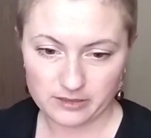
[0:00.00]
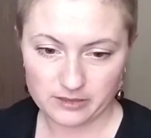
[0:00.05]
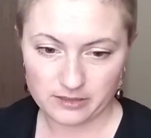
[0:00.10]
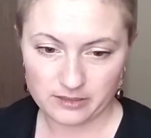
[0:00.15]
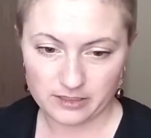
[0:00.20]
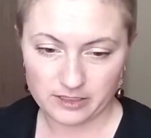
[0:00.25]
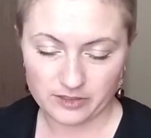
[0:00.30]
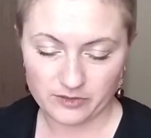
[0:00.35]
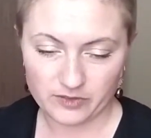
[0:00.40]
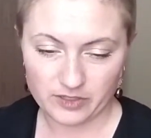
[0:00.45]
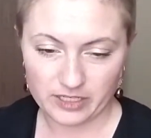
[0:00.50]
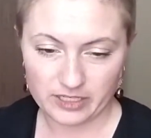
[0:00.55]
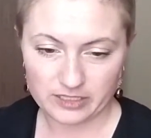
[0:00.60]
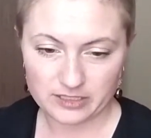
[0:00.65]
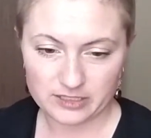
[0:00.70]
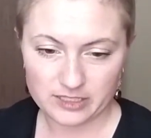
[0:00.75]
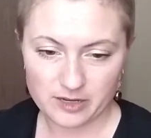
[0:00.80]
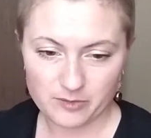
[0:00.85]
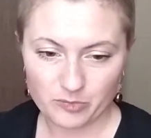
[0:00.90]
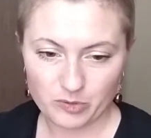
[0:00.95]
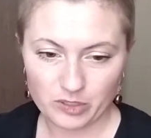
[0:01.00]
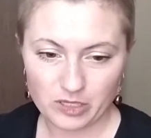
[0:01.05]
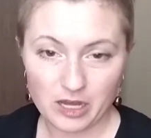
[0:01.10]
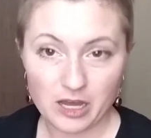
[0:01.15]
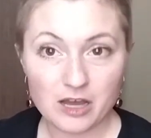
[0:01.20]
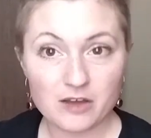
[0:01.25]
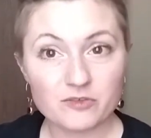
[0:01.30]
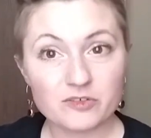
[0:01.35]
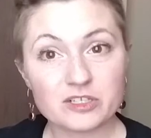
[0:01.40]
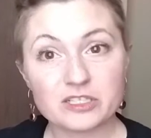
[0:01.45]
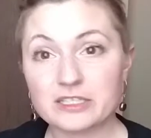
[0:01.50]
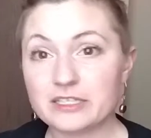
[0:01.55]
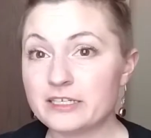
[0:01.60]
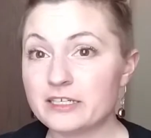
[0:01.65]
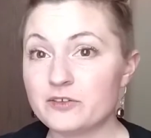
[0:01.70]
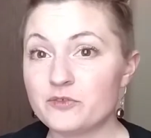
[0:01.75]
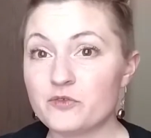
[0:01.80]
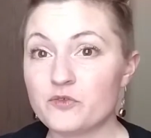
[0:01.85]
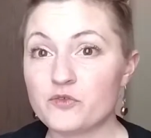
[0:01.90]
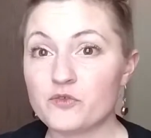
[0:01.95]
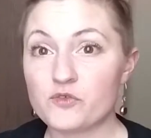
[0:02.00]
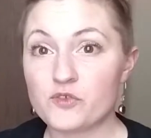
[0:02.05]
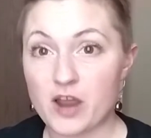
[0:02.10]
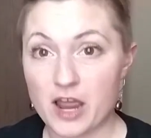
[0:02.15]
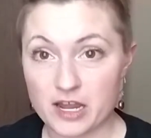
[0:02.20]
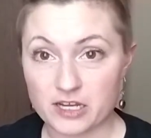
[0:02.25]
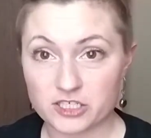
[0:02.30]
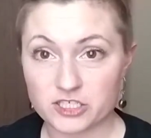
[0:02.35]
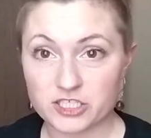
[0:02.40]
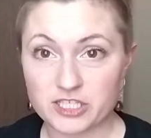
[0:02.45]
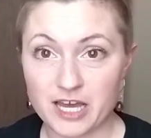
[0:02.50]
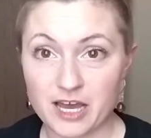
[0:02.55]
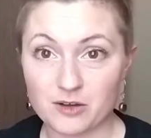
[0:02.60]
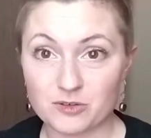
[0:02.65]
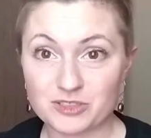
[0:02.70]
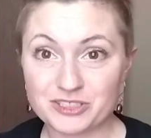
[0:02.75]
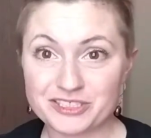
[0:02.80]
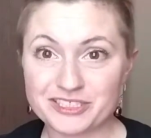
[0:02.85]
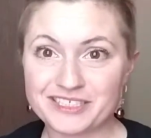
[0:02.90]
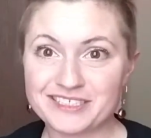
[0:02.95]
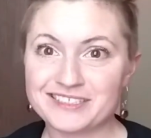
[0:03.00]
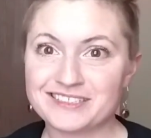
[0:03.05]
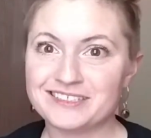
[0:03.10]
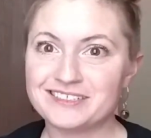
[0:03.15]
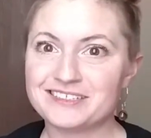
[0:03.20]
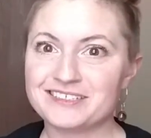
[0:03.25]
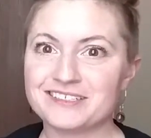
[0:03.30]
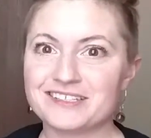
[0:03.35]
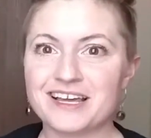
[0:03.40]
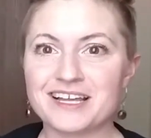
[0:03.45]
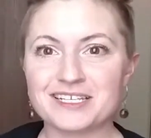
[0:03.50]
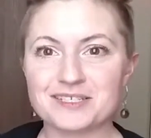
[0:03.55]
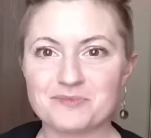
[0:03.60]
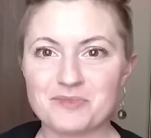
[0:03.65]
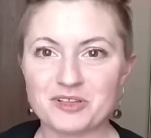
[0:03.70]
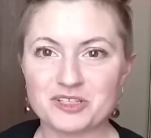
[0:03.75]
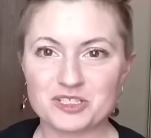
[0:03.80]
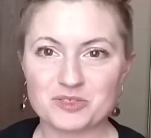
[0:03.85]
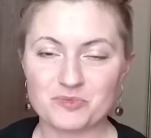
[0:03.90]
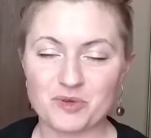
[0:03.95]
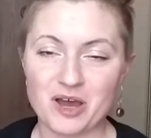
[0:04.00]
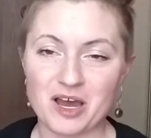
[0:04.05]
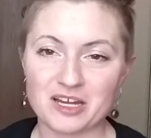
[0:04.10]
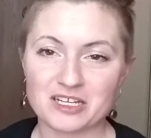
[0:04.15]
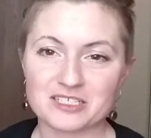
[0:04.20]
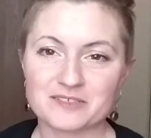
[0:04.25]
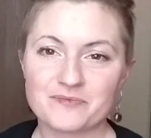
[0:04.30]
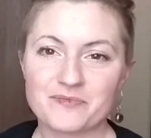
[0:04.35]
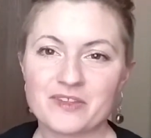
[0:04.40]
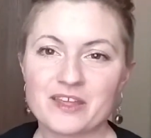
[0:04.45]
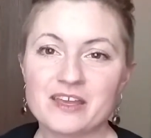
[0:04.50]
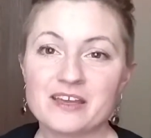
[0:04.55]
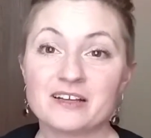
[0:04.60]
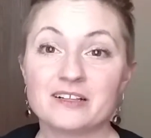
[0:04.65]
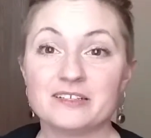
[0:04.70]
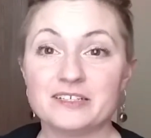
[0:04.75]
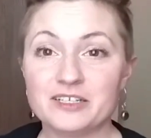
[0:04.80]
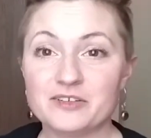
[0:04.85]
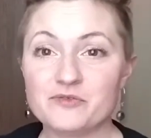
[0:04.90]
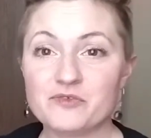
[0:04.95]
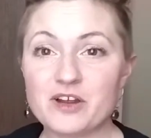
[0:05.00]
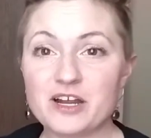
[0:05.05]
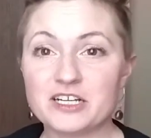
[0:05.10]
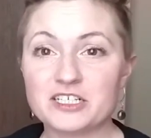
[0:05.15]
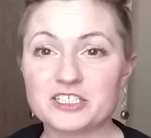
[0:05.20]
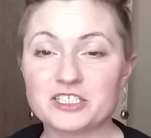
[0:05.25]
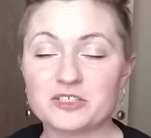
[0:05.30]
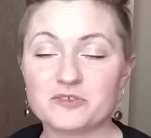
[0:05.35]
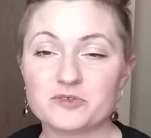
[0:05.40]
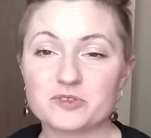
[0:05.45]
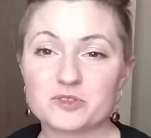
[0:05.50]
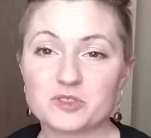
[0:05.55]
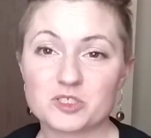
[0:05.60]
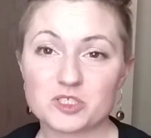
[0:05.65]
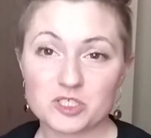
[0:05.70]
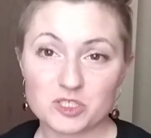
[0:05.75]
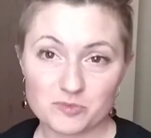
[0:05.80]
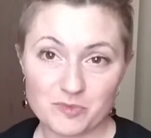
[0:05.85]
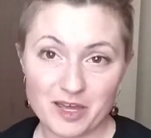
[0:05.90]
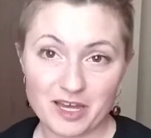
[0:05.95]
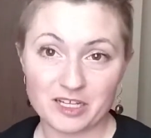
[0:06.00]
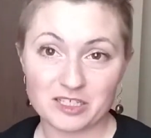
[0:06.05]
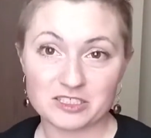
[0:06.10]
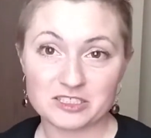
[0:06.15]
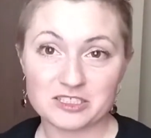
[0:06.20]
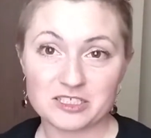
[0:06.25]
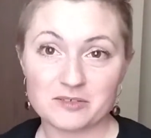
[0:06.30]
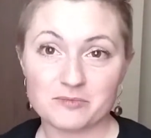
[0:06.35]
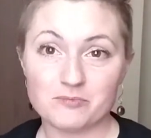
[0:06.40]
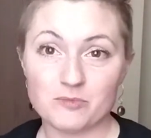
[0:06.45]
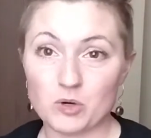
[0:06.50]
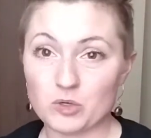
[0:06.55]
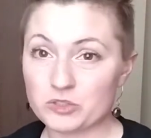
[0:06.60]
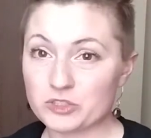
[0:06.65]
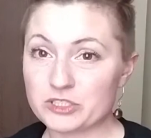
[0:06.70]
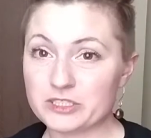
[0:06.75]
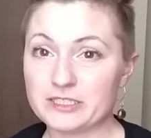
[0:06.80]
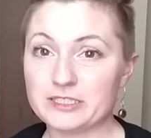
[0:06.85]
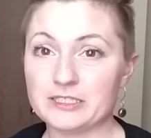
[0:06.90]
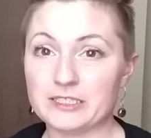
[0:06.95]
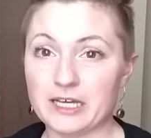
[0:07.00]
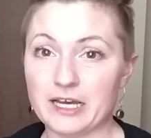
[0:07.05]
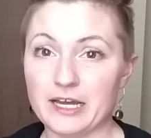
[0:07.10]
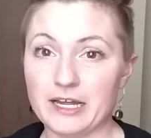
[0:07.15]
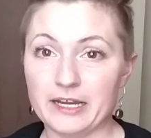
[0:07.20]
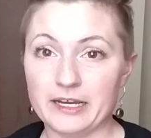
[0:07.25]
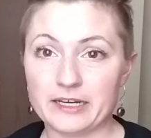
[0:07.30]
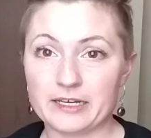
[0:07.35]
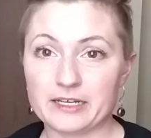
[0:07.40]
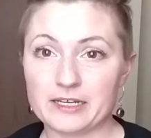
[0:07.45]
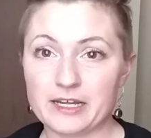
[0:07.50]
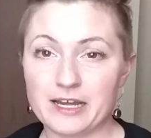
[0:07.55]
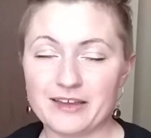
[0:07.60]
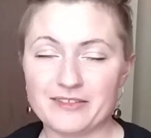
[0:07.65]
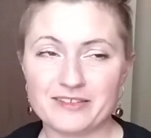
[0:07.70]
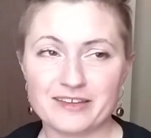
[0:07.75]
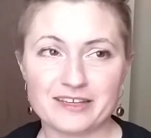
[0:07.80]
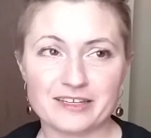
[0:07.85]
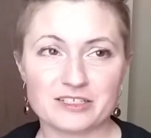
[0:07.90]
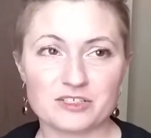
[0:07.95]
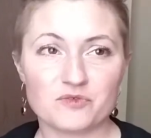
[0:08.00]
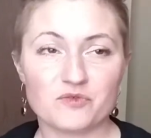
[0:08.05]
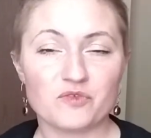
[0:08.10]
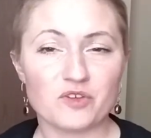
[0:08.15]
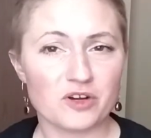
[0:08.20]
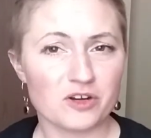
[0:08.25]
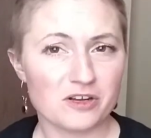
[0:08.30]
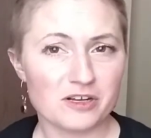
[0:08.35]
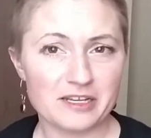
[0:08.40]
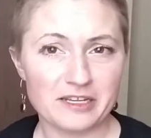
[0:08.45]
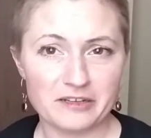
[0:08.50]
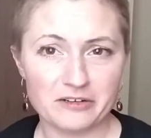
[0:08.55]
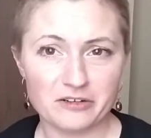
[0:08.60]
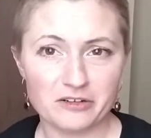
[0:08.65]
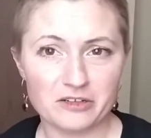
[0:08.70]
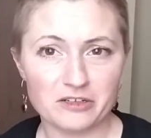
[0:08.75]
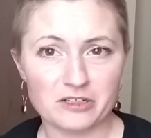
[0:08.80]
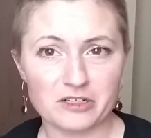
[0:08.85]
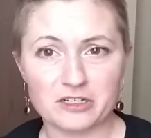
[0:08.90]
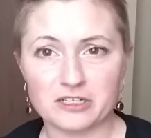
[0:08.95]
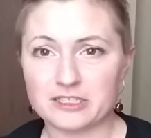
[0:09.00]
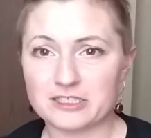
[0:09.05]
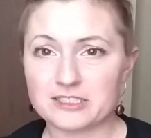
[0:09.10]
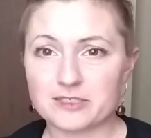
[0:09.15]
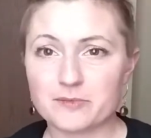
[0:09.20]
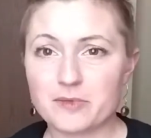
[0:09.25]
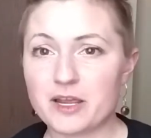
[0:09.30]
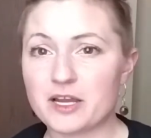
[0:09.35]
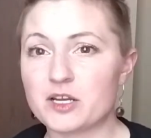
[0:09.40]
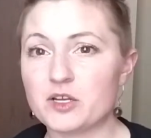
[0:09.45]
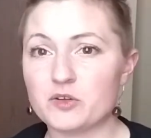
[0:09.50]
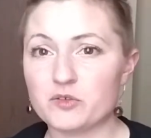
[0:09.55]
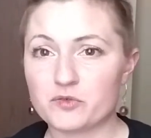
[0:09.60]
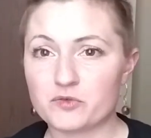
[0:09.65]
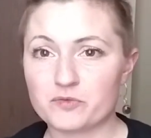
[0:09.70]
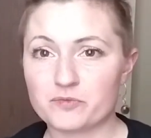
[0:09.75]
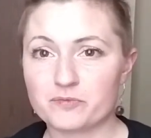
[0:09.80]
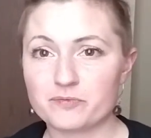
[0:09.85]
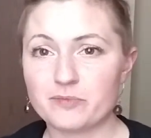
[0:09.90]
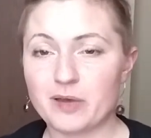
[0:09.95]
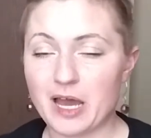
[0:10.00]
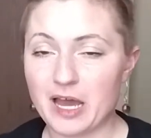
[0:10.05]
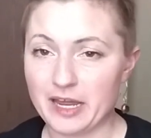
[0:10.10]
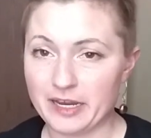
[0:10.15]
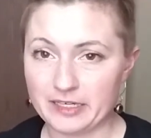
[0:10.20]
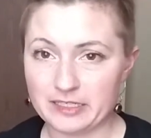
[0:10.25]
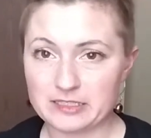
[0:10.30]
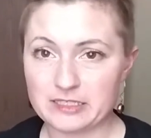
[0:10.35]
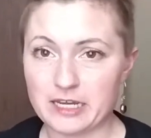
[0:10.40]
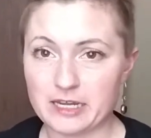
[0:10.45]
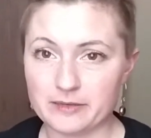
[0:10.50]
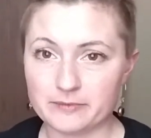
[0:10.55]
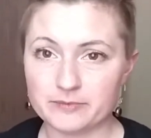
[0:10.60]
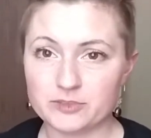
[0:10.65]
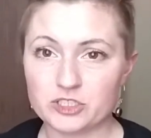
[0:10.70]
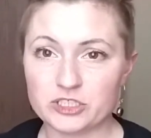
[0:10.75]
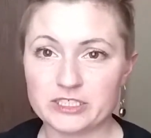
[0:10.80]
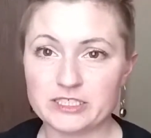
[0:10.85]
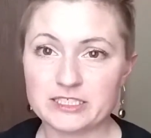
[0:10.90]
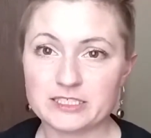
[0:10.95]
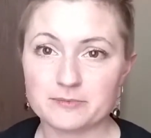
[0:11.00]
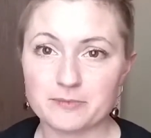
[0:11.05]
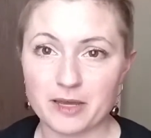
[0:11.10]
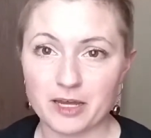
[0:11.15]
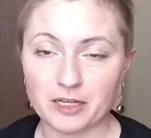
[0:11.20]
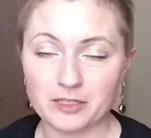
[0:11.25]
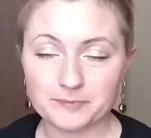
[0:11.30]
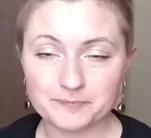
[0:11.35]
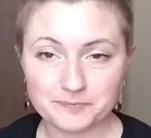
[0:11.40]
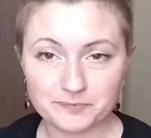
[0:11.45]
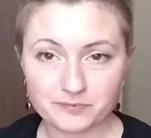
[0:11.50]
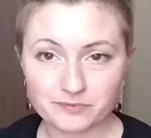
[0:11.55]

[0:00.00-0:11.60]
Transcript: give an example of? Clean and Fresh. That was just in this last month's box. Clean and Fresh smells mostly like, I think it's fir needle, or it's some kind of pine type tree smell.